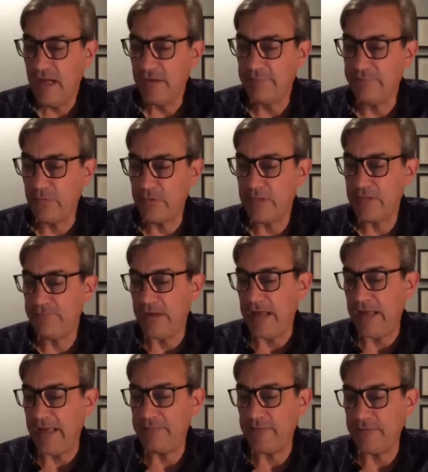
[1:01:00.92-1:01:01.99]
a
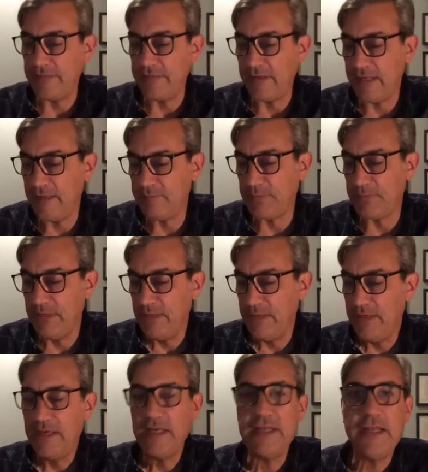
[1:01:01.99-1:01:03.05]
45 on the hip,
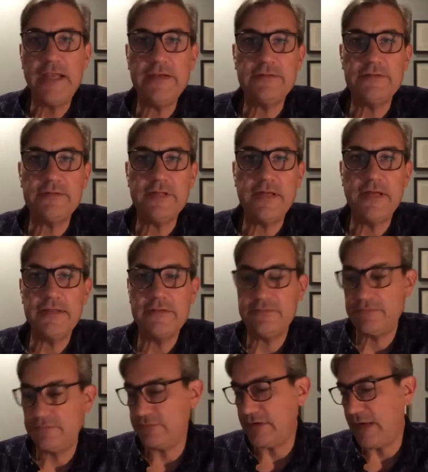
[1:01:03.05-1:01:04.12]
an ankle gun
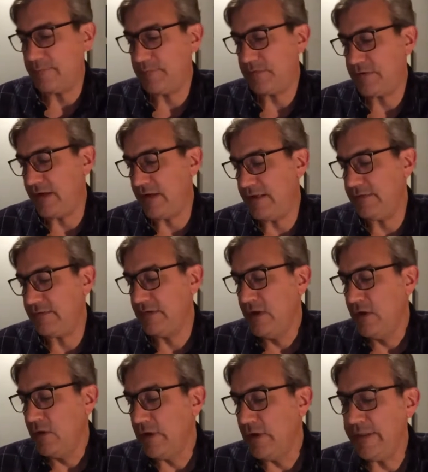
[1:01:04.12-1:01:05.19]
strapped tight,
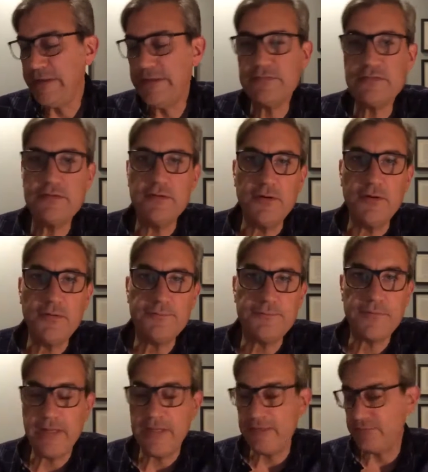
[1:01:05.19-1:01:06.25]
while his
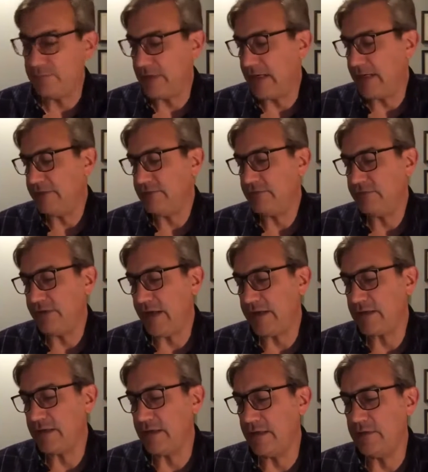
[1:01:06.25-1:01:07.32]
girlfriend rides
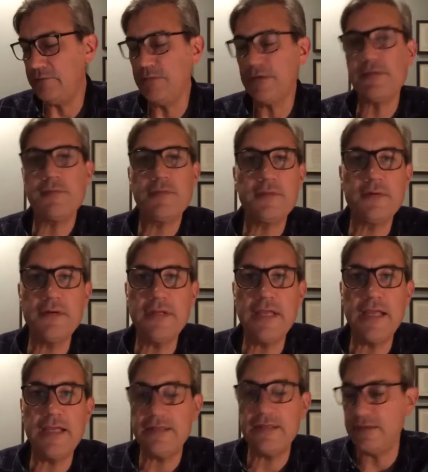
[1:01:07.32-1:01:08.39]
shotgun with a
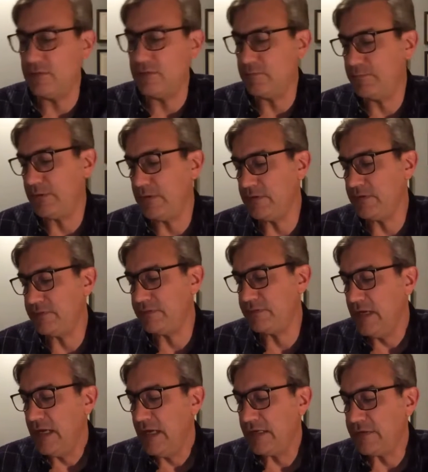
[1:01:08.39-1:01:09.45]
38 in her purse
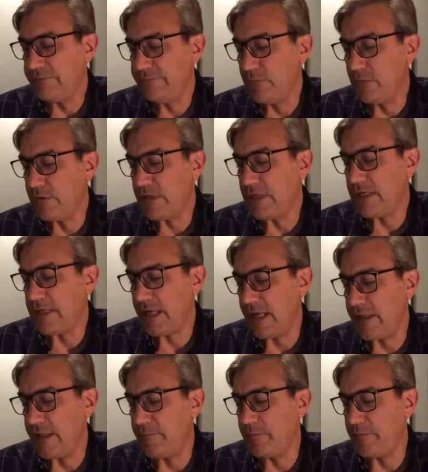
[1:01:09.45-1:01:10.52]
and a 40
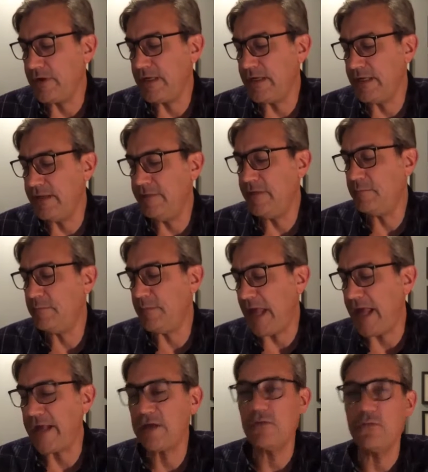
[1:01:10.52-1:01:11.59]
caliber in the
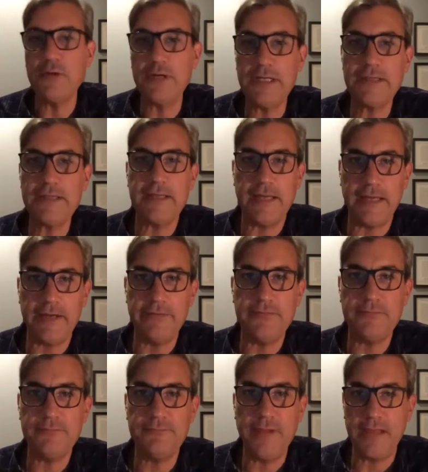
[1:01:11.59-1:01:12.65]
back
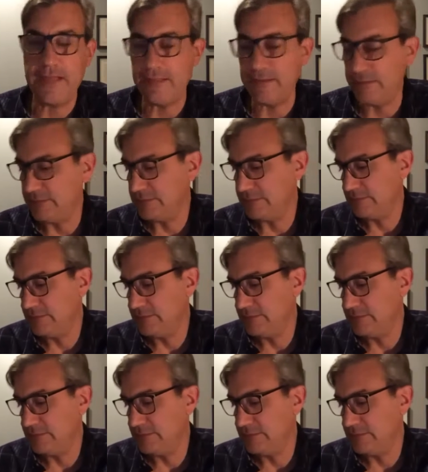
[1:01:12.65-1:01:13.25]
without fail.